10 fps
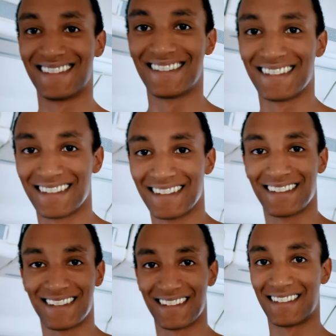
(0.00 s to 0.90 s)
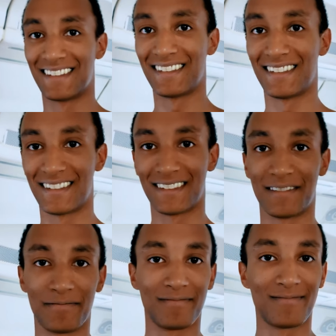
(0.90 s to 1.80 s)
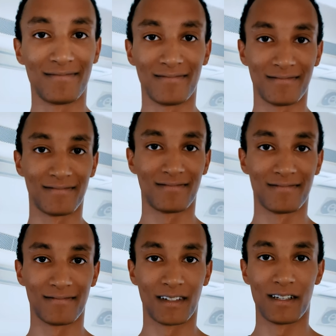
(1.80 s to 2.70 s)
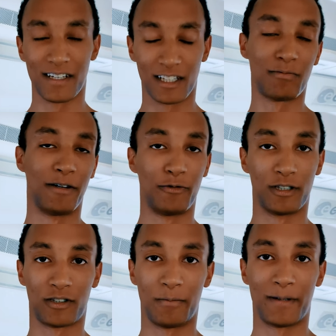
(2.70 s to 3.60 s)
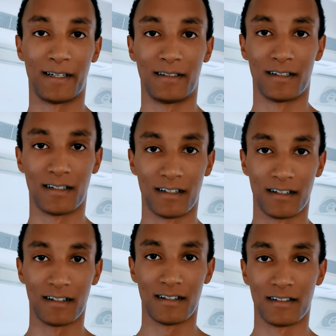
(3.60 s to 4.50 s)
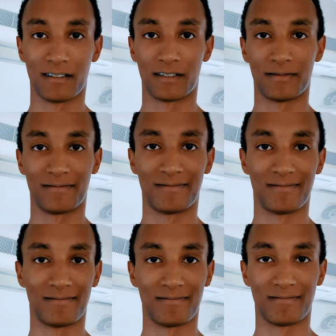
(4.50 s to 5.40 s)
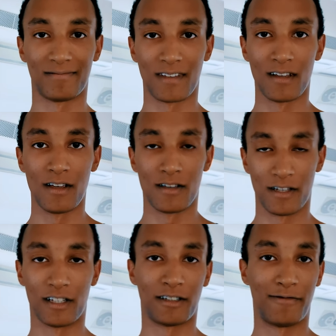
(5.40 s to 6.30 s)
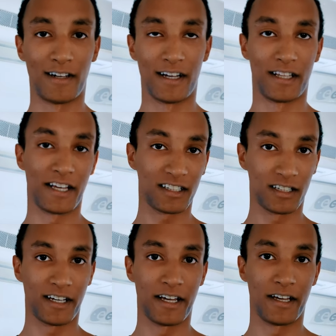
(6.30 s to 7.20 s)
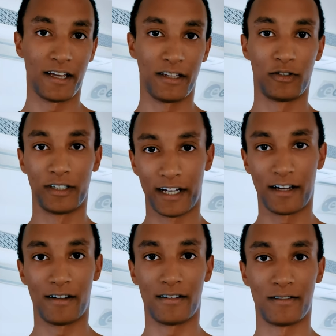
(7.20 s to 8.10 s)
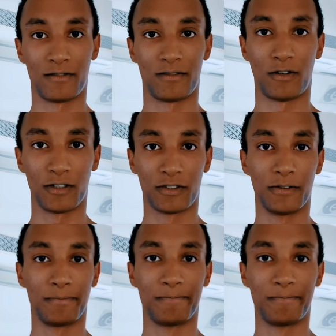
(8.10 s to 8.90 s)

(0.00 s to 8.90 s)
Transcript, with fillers: Perfect. And it's your first campaign? Yeah, it's my first campaign. So did you fly? Yes, I flew yesterday and today also.